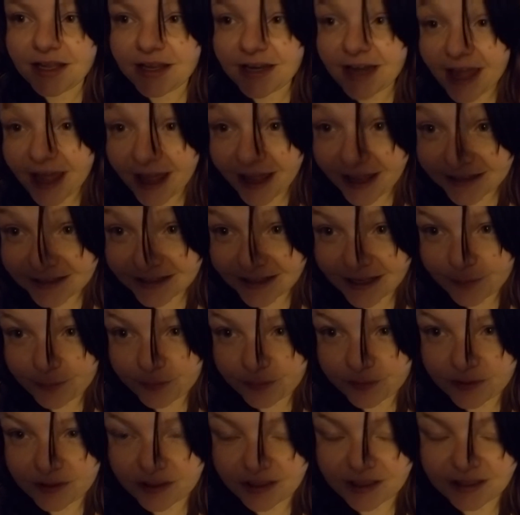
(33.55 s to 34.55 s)
as that
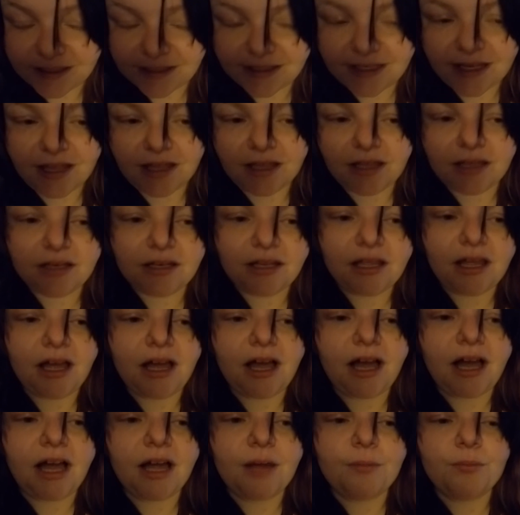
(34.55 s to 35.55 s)
being said,
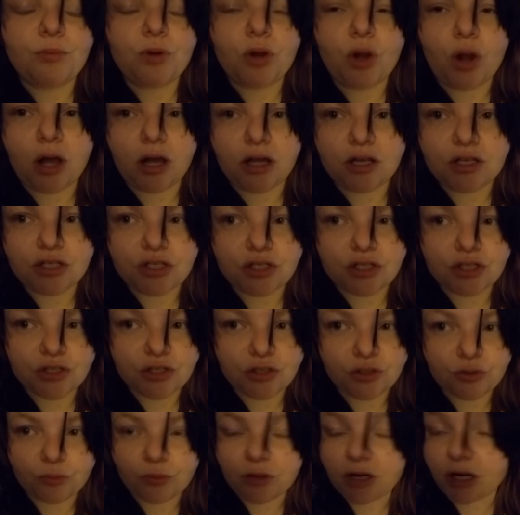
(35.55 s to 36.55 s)
I'm not
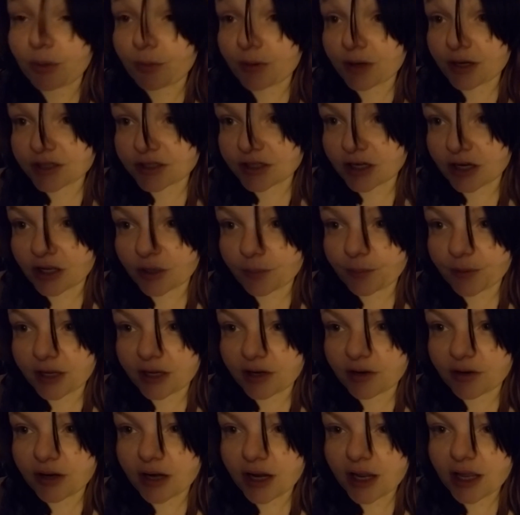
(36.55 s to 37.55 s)
sure what I want to talk
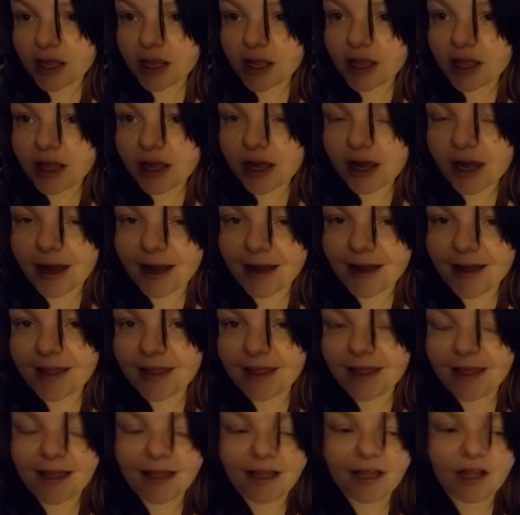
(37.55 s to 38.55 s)
about. I
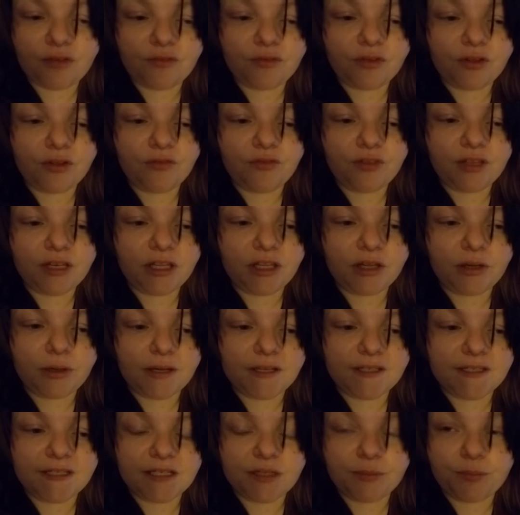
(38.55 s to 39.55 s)
have a video
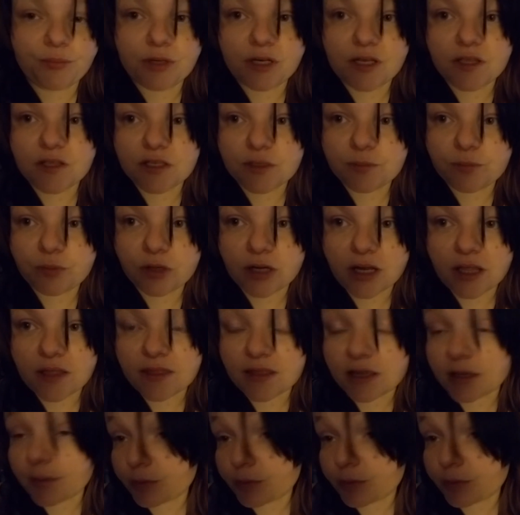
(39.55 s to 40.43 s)
idea, but at this point I think